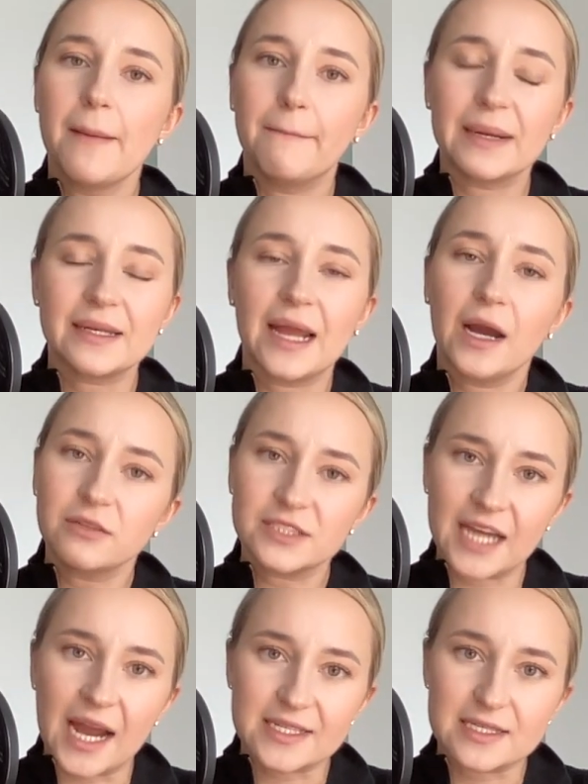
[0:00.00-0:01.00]
but now
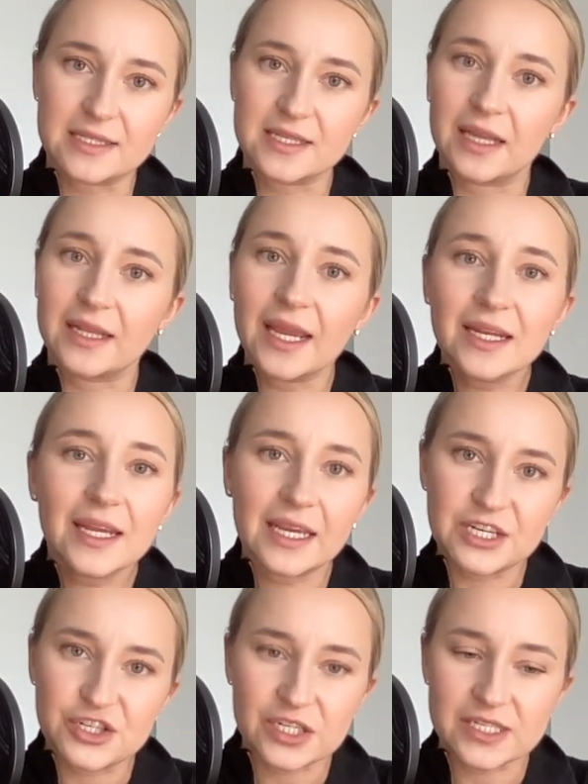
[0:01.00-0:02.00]
taxes and any
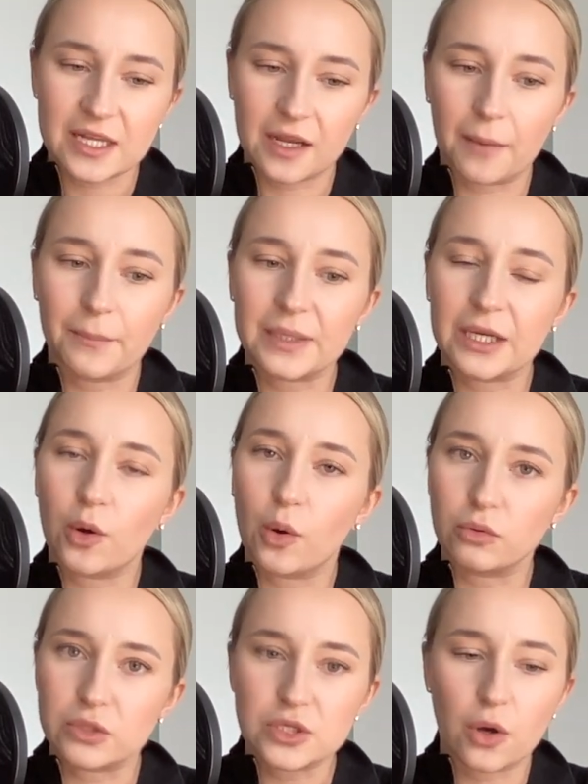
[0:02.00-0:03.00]
interest the company
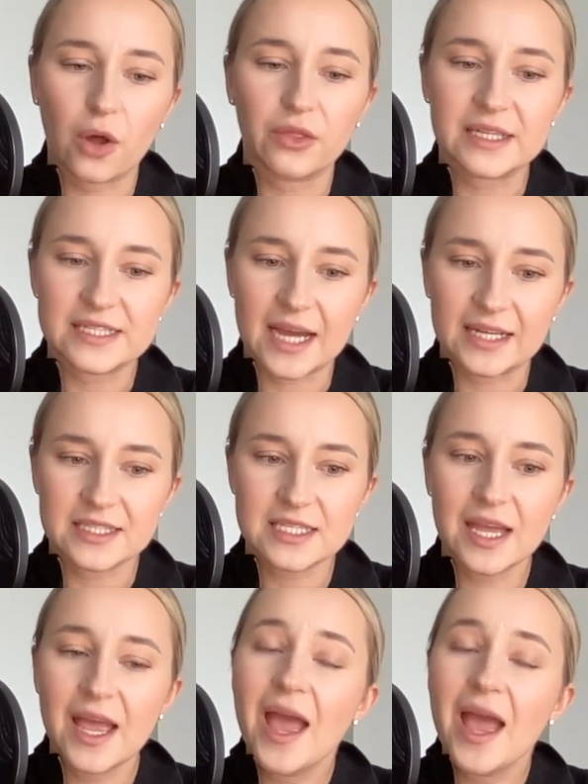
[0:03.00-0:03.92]
owns on the debts.